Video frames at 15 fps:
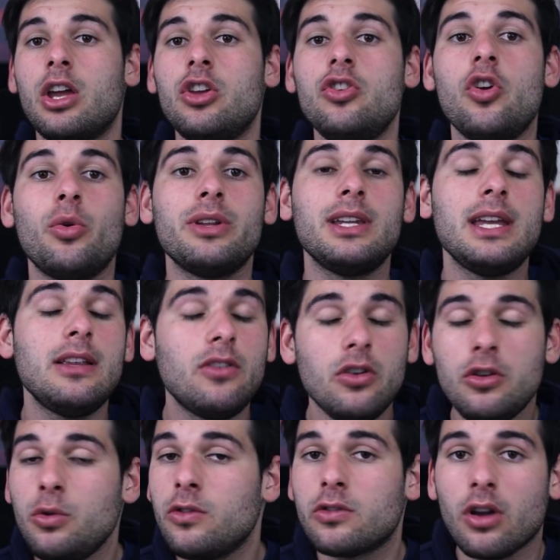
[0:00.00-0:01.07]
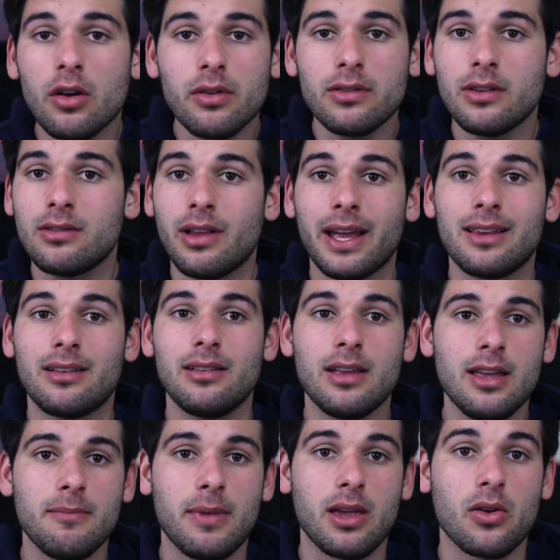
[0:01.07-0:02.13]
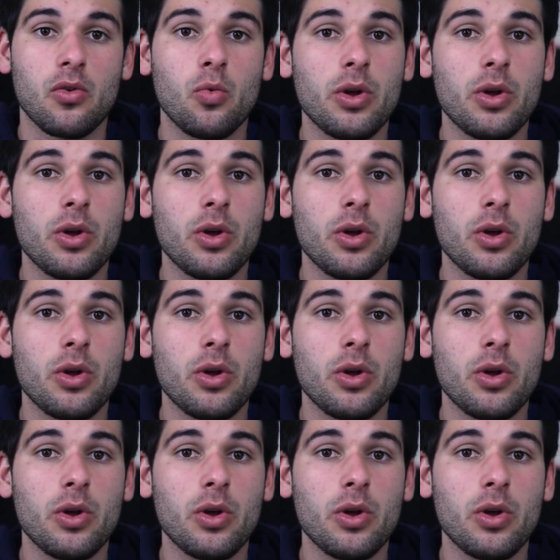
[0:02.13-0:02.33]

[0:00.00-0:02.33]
you don't need to use services like Delete Me,